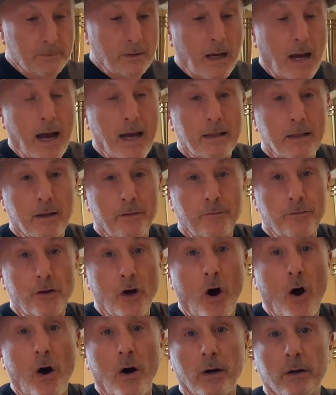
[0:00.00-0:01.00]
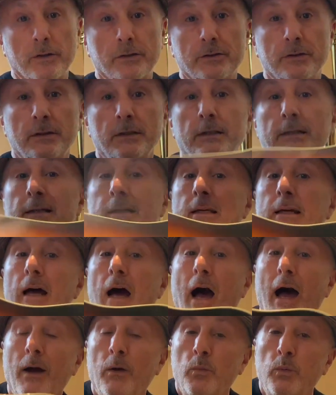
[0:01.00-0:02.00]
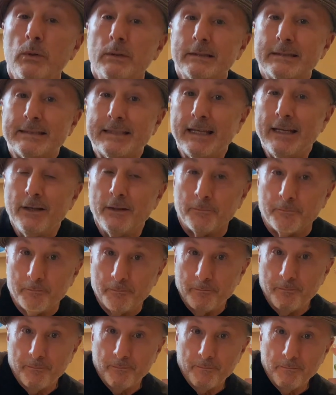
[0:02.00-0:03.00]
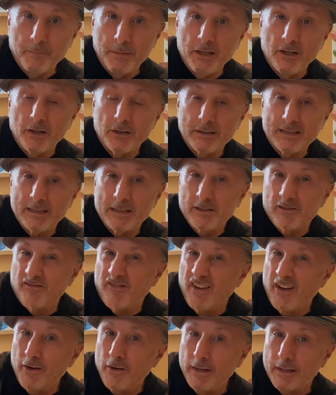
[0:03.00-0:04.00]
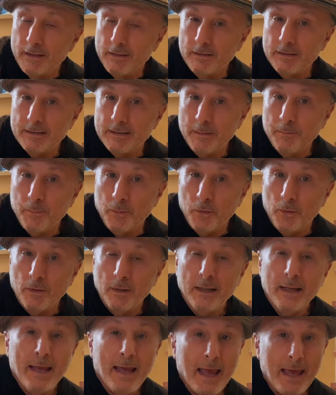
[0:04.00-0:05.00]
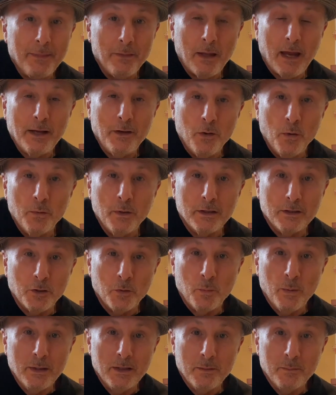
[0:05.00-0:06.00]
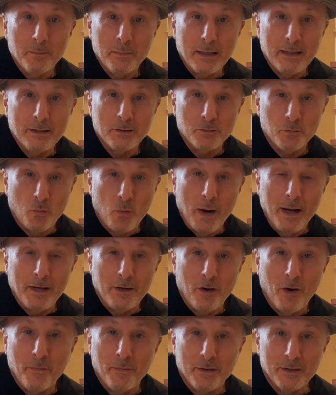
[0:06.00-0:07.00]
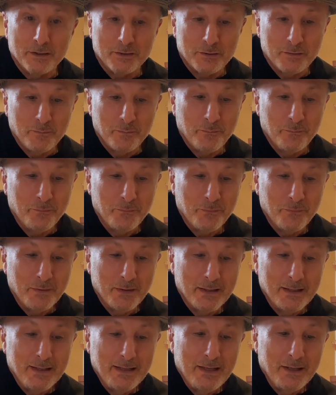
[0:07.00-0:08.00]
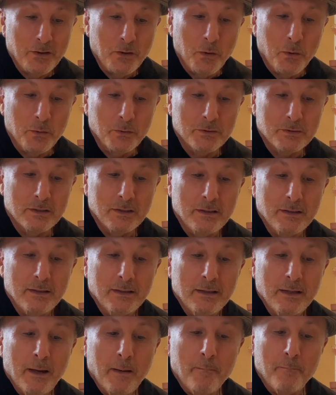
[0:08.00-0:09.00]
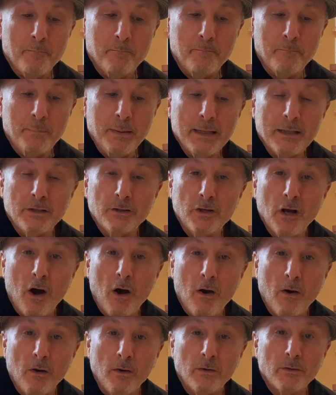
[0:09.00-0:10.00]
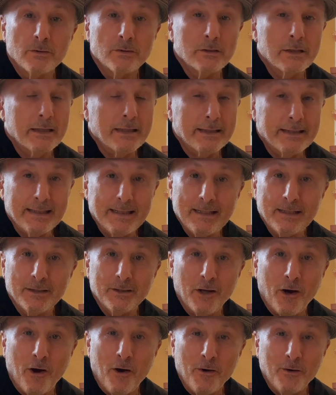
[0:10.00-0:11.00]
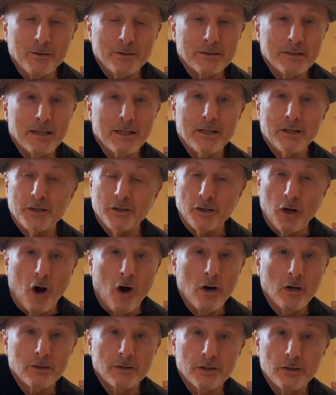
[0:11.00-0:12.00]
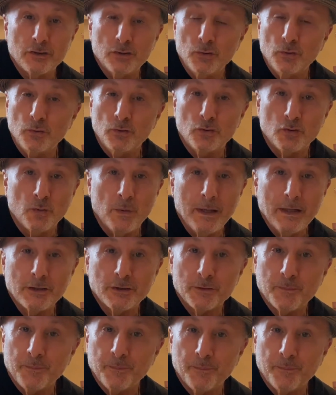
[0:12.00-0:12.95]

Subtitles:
I Love Dogs, I will sing because it's fairly simple. And I know that the rhythm is right on this. It goes, big dogs, little dogs, dogs that do tricks,